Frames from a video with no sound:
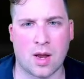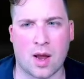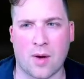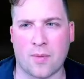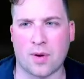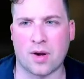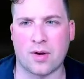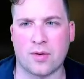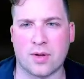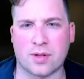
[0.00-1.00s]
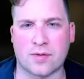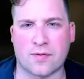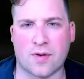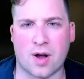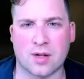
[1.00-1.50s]
And we're going to do this
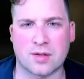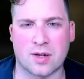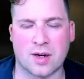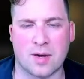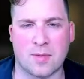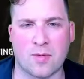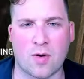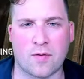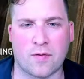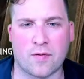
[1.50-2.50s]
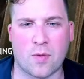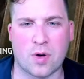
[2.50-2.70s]
Frost on enemy row for 4